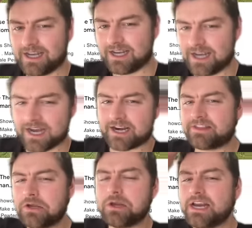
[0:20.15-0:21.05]
And I
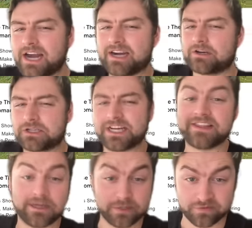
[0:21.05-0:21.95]
think you can kind of understand
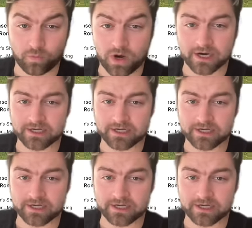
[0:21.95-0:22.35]
the image of why.